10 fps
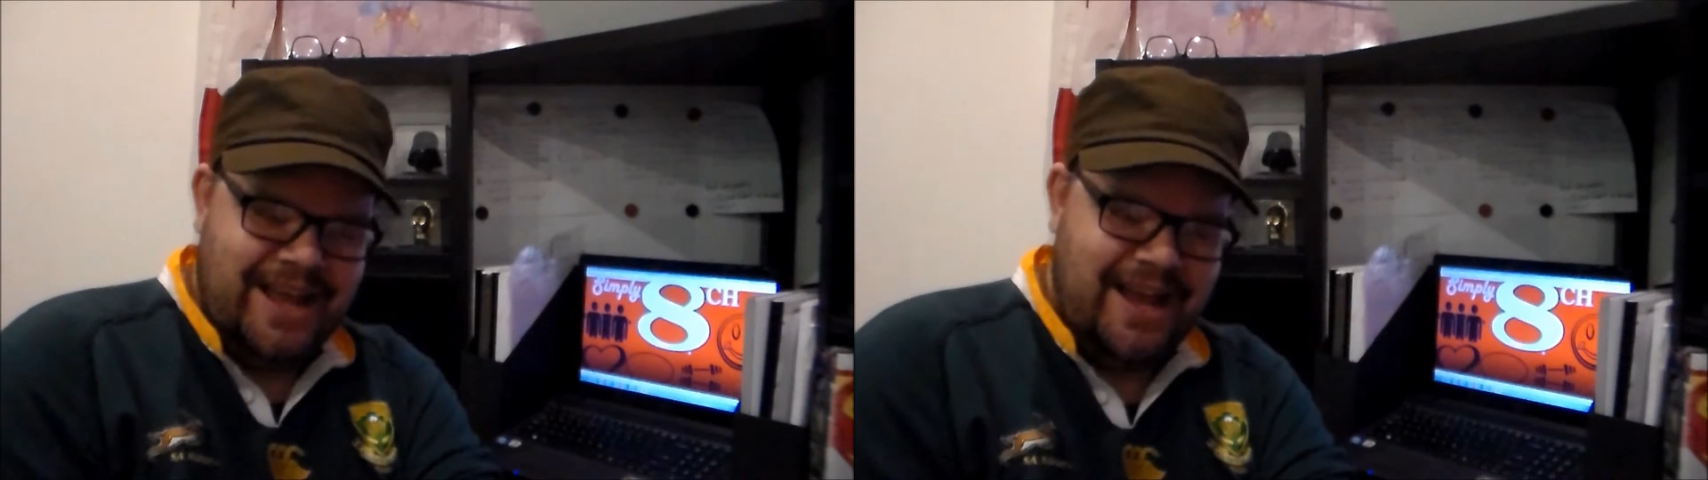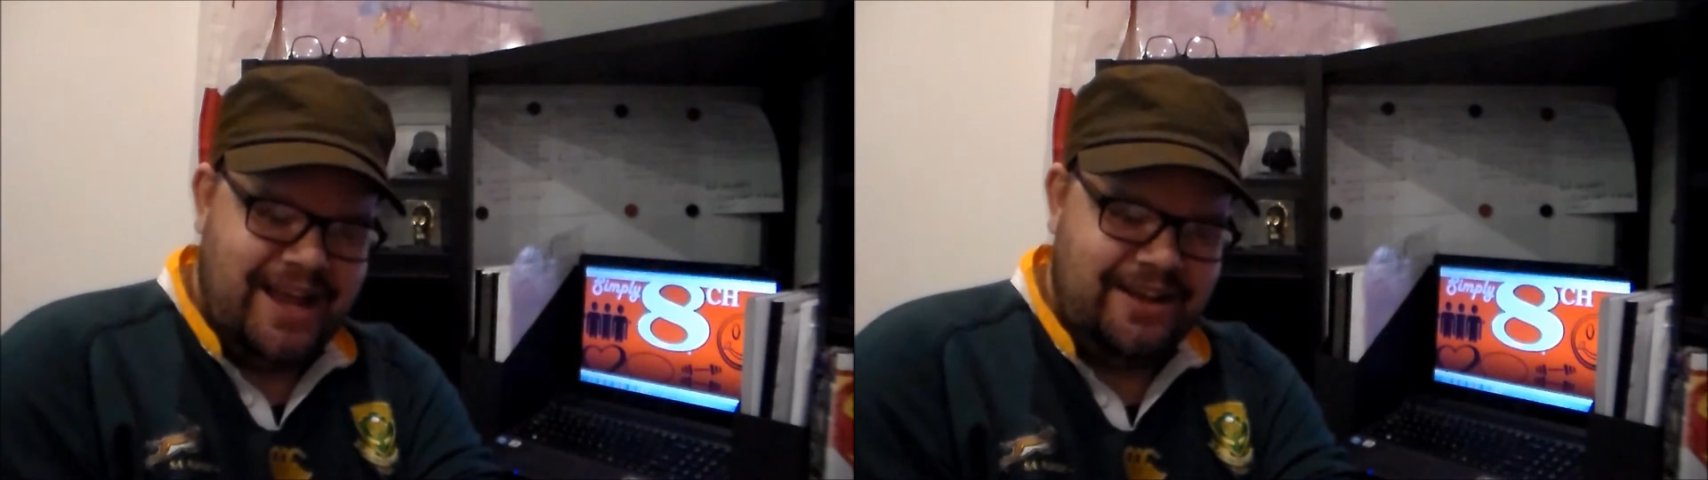
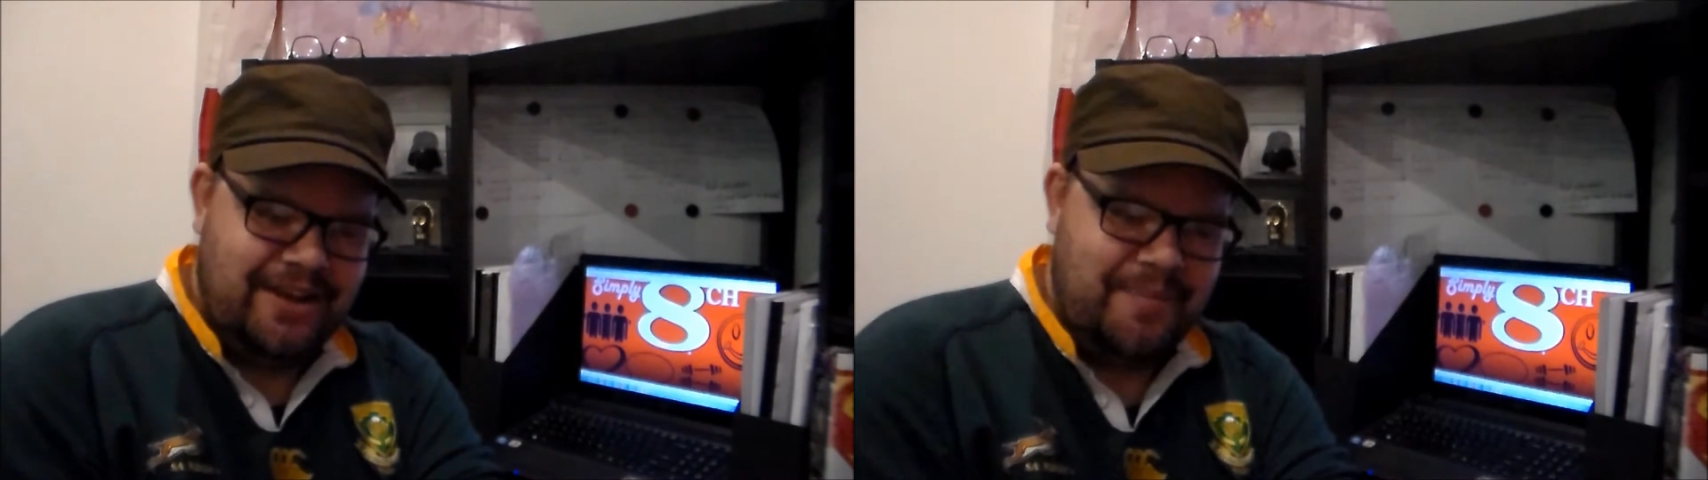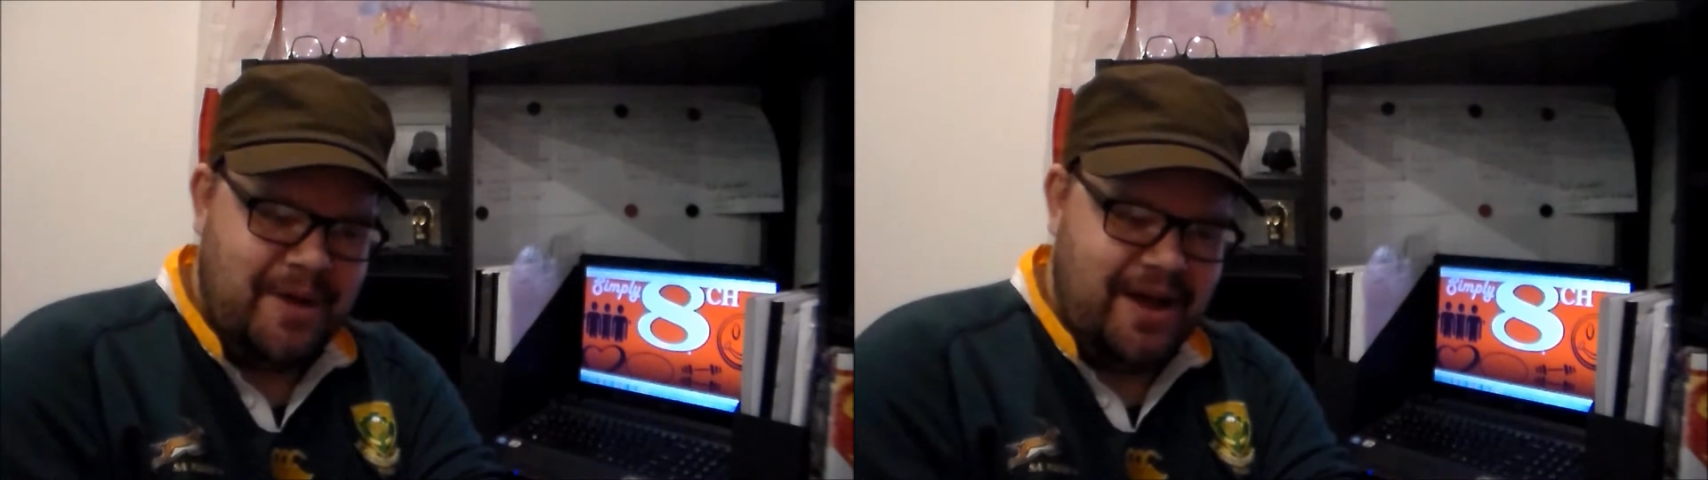
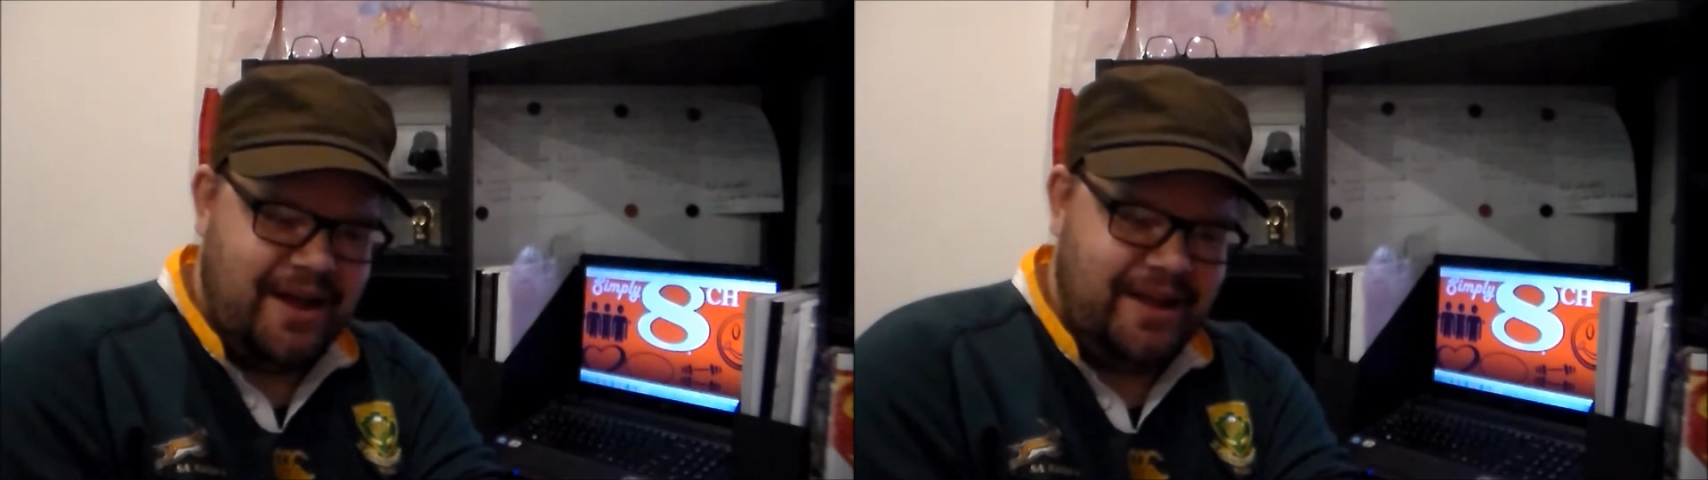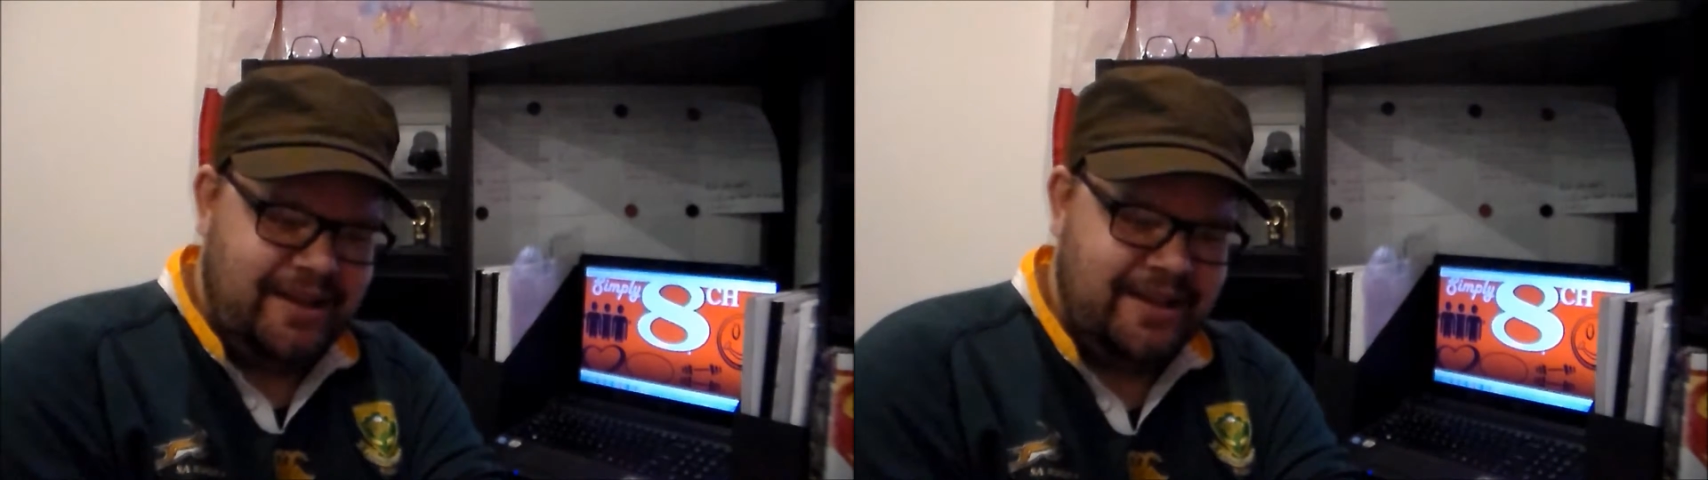and
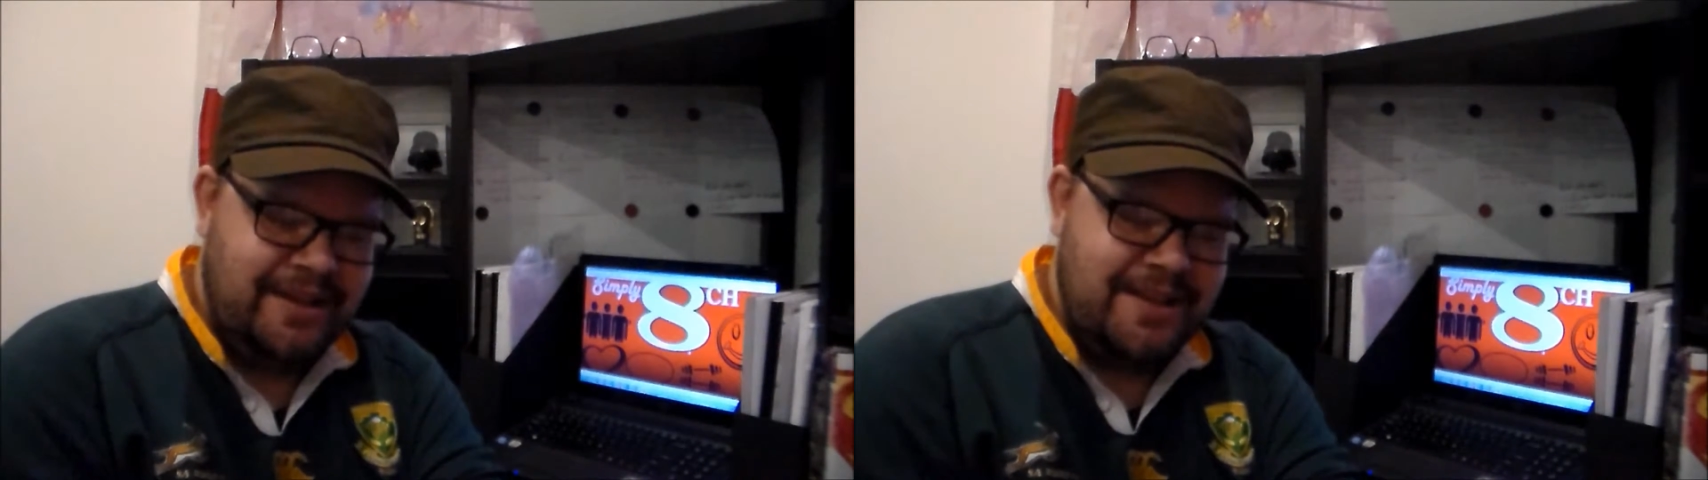my